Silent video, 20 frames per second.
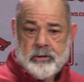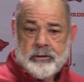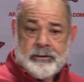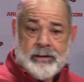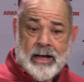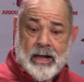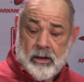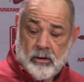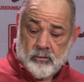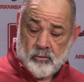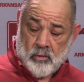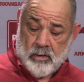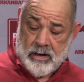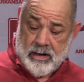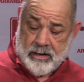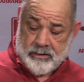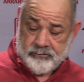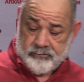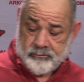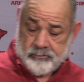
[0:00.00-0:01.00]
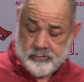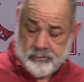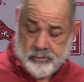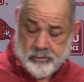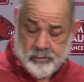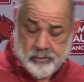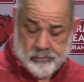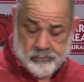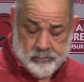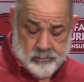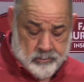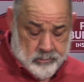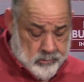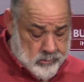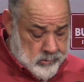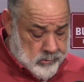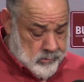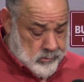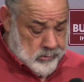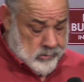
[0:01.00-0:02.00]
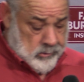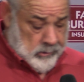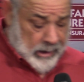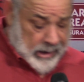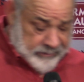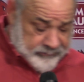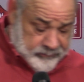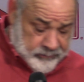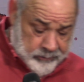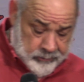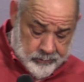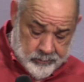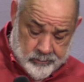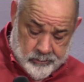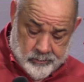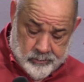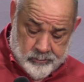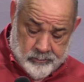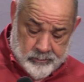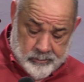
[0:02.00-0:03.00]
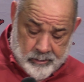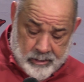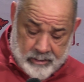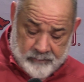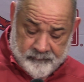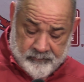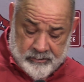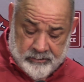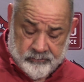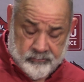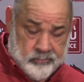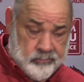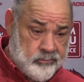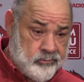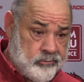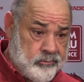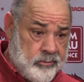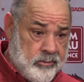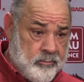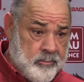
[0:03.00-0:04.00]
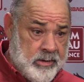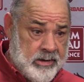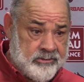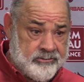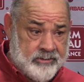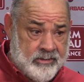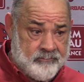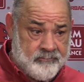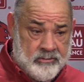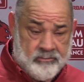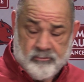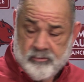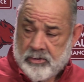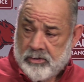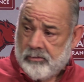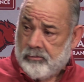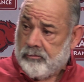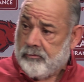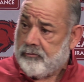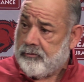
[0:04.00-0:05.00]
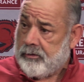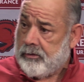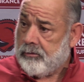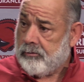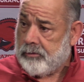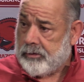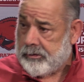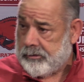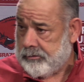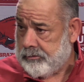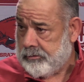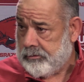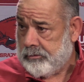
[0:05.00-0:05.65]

Talent-wise, last year their offense was the best I've ever been on the field with.